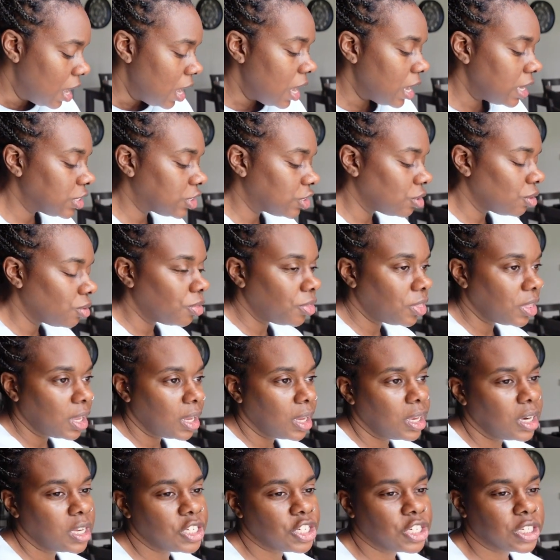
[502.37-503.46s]
And so
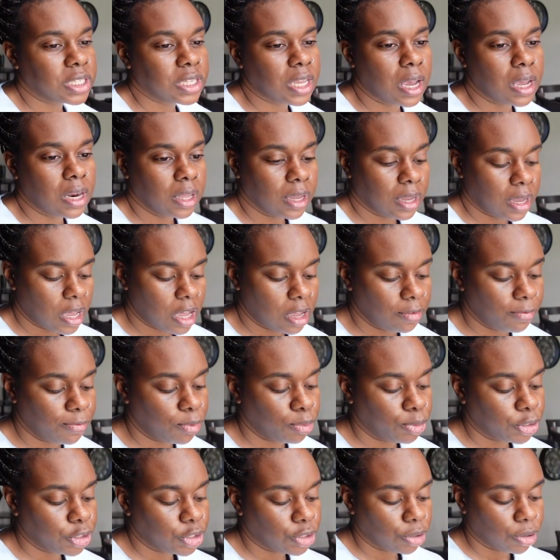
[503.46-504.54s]
then it just kind of came
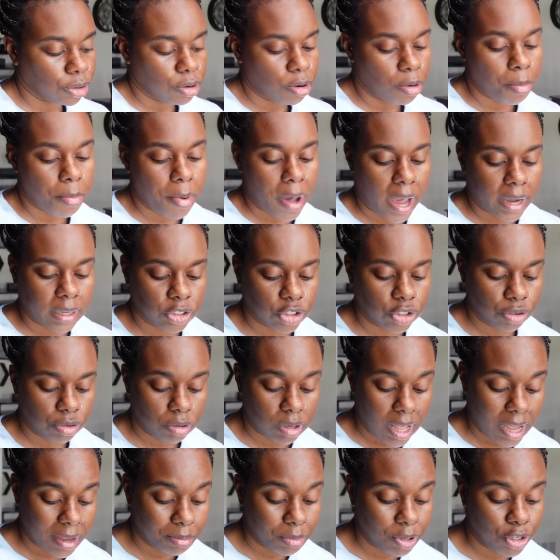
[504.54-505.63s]
full circle back to
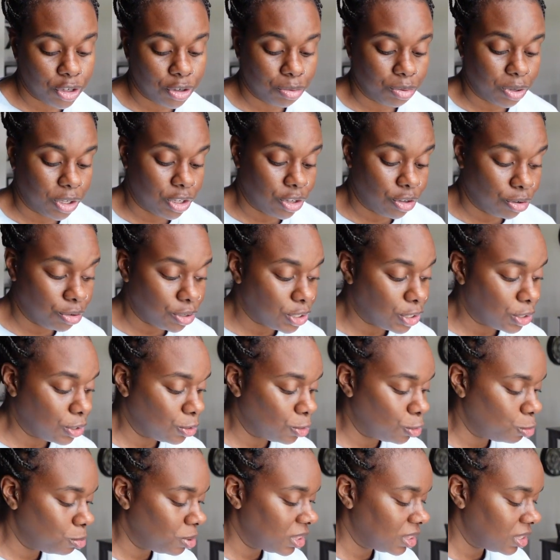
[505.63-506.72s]
like me doing
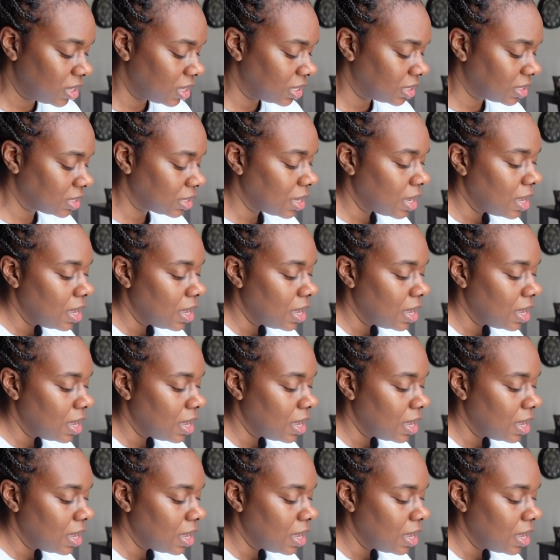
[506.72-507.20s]
YouTube and things.